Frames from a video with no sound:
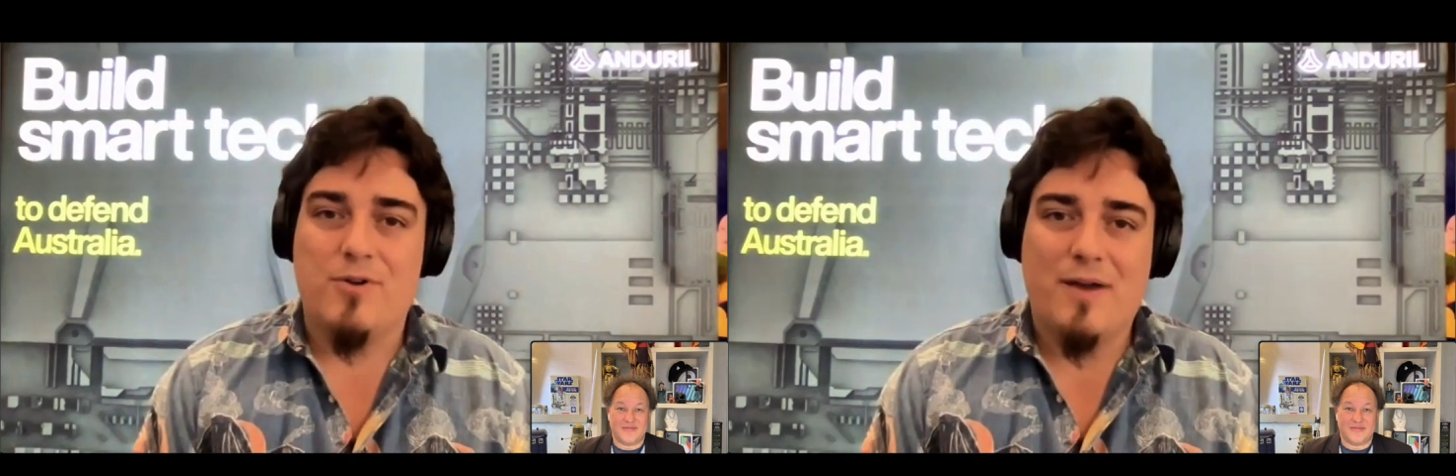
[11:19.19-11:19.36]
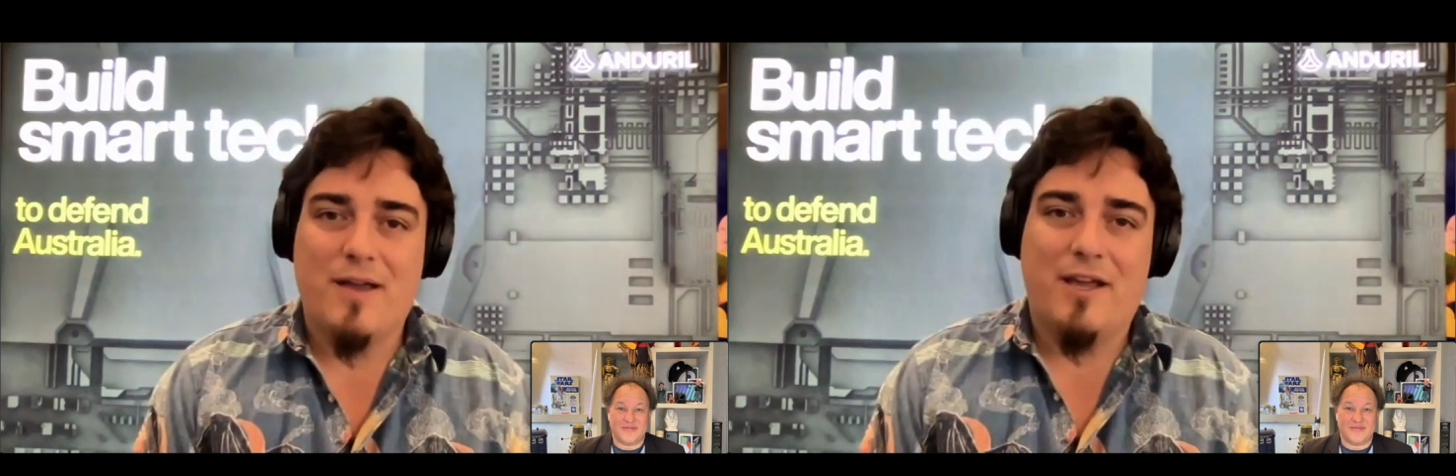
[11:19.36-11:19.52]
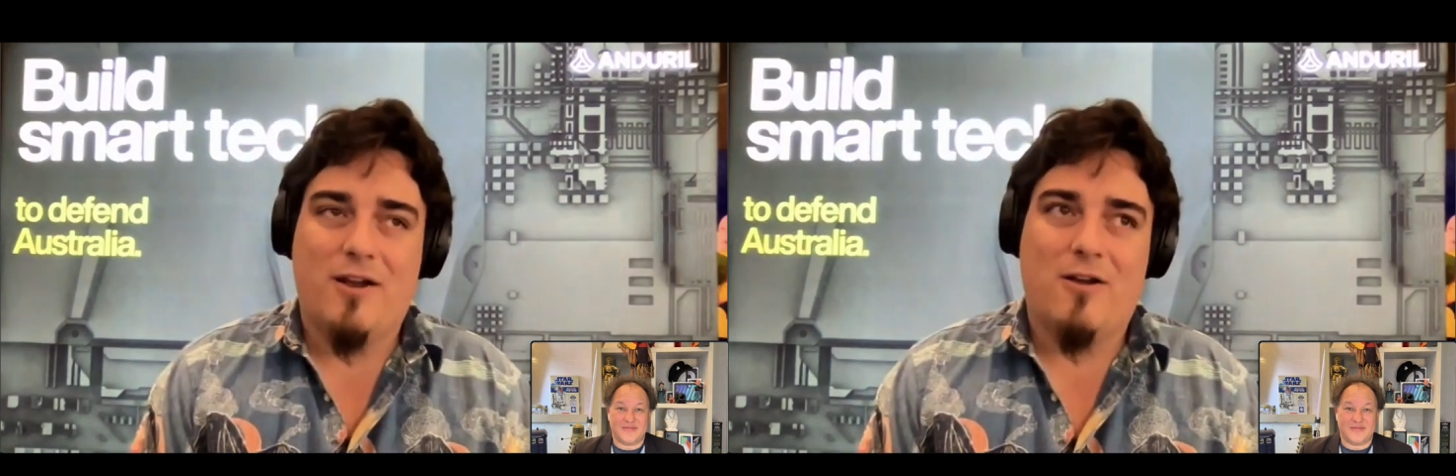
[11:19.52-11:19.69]

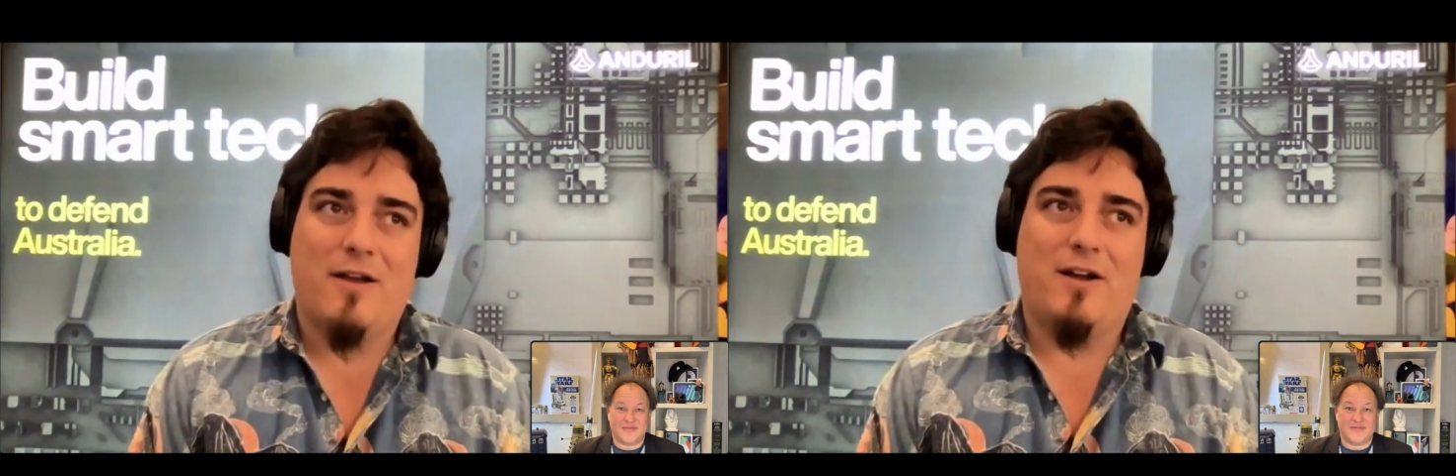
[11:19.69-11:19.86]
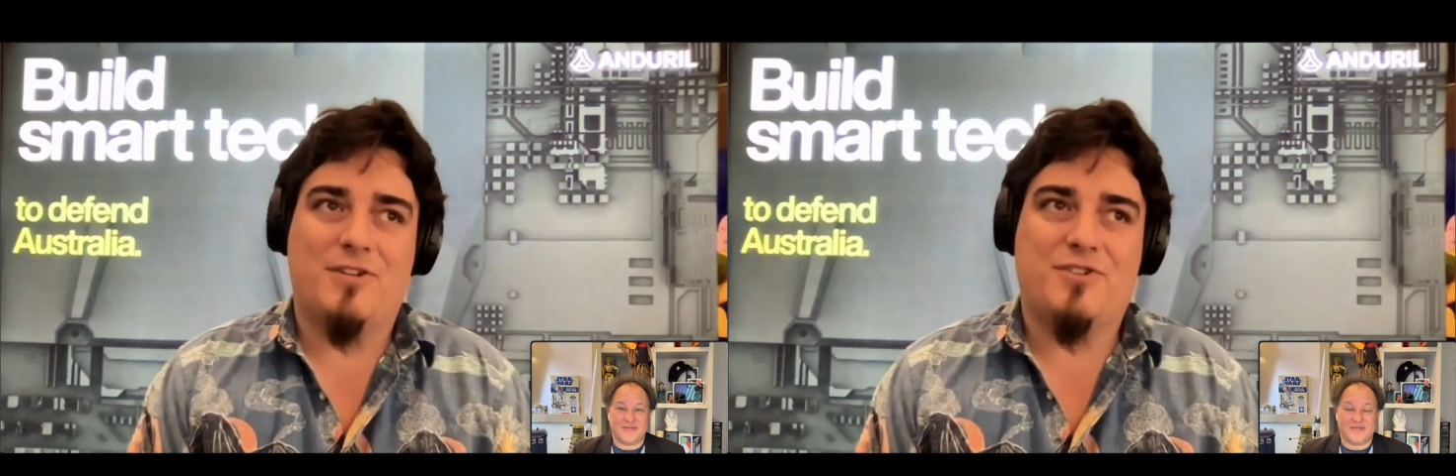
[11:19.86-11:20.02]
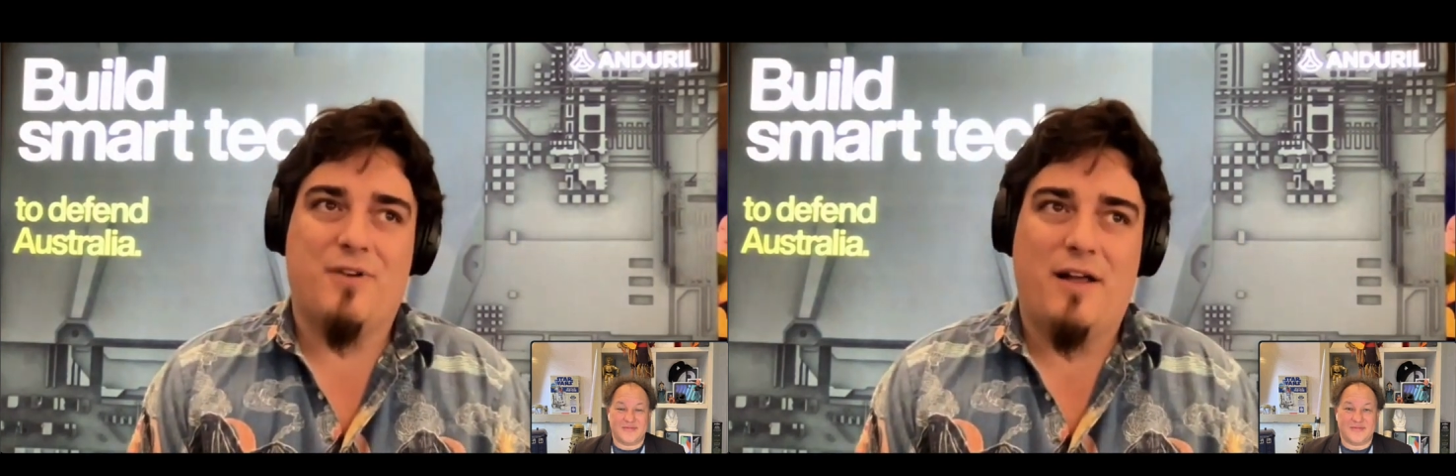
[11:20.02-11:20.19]
doing here in
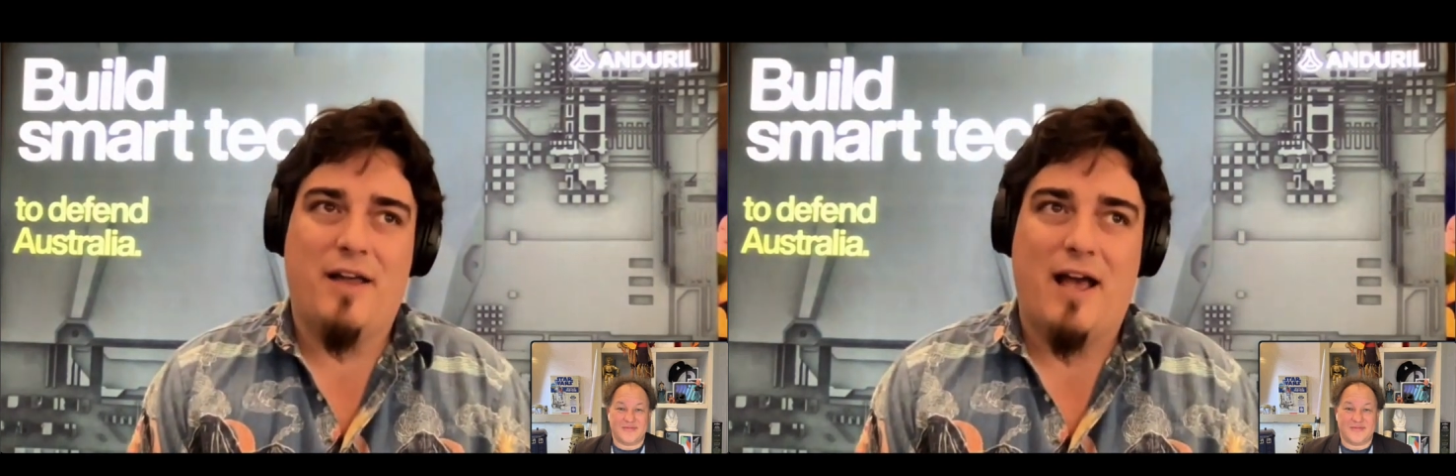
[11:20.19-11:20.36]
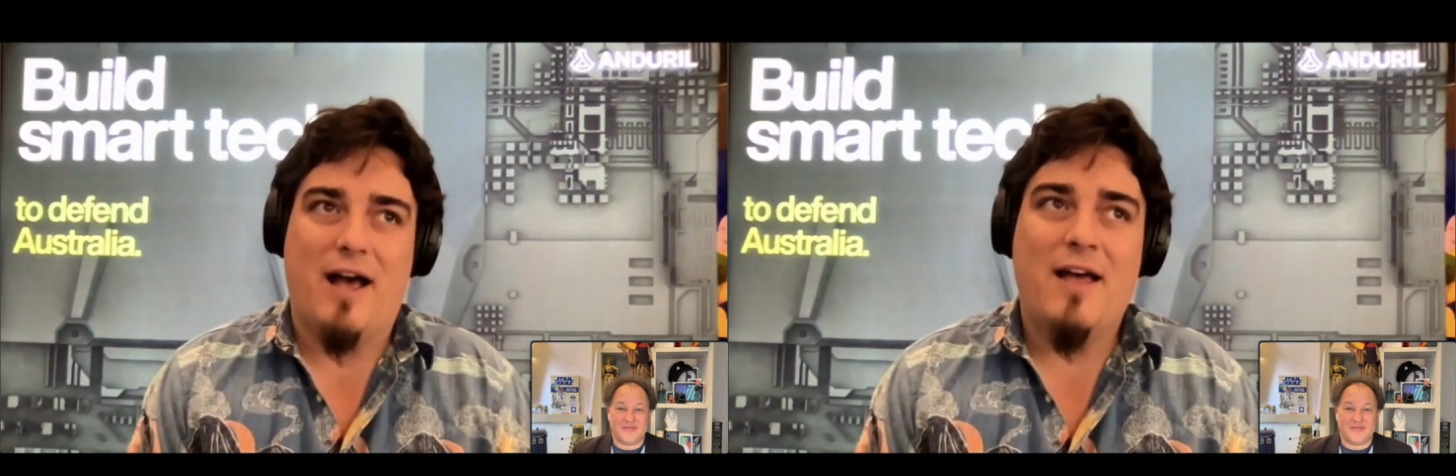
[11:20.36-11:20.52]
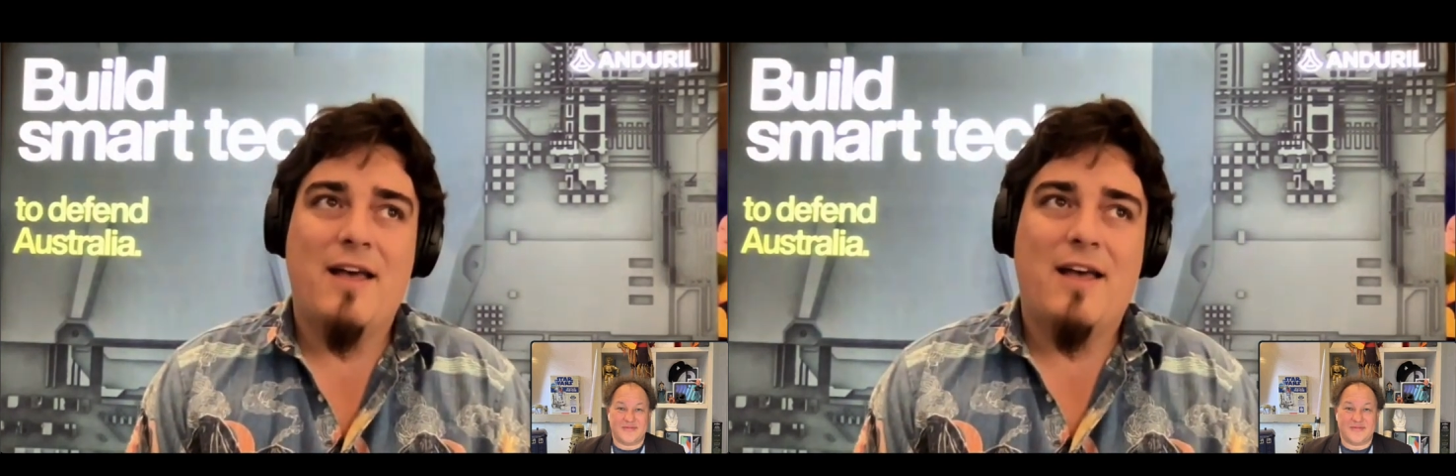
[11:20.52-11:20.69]

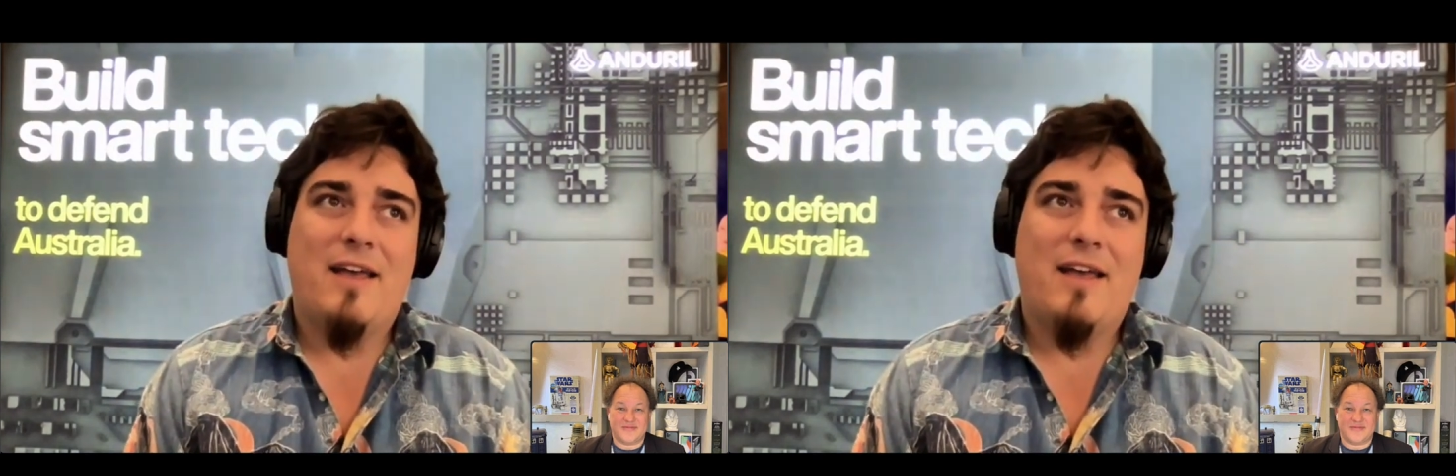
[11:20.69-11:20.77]
Australia